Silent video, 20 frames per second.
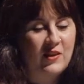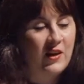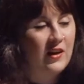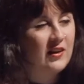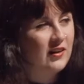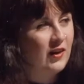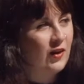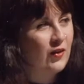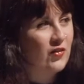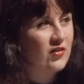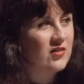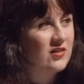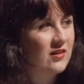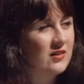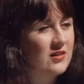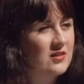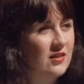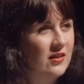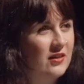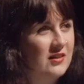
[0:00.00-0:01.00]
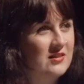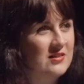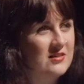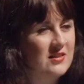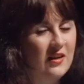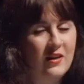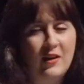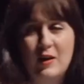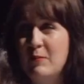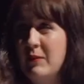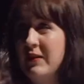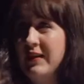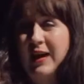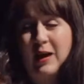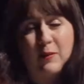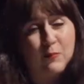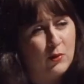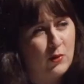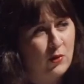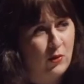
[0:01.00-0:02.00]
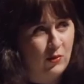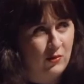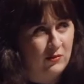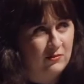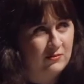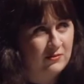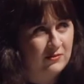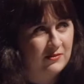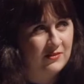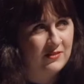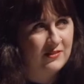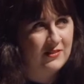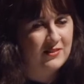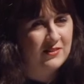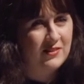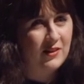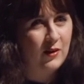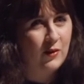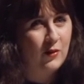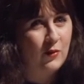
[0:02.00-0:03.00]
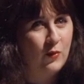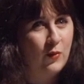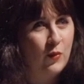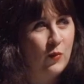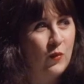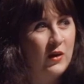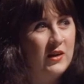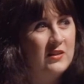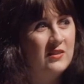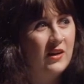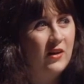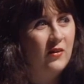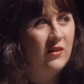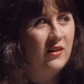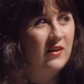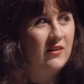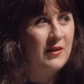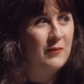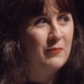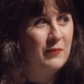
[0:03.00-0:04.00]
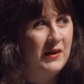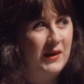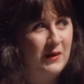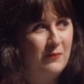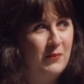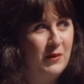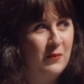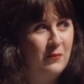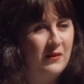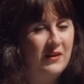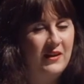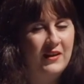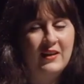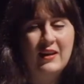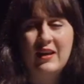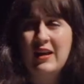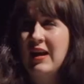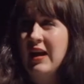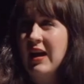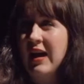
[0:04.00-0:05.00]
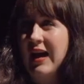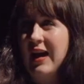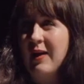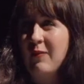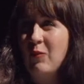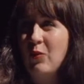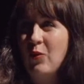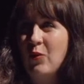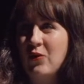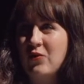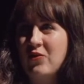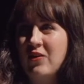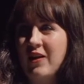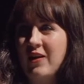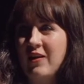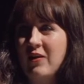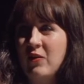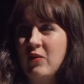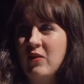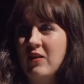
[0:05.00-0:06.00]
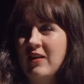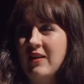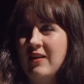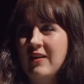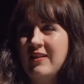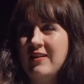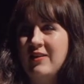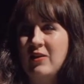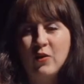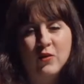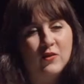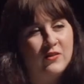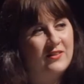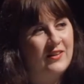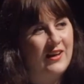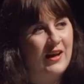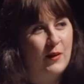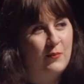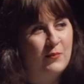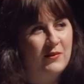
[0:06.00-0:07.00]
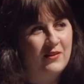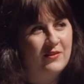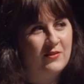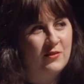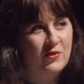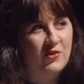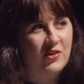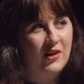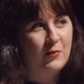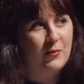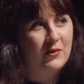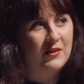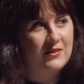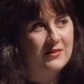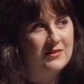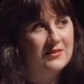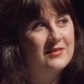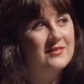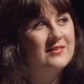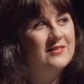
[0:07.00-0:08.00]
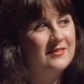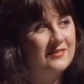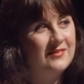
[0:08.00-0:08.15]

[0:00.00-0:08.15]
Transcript: kind of go to star signs, I'm a Capricorn, so we don't like being in public, and we're also not the happiest of chappies.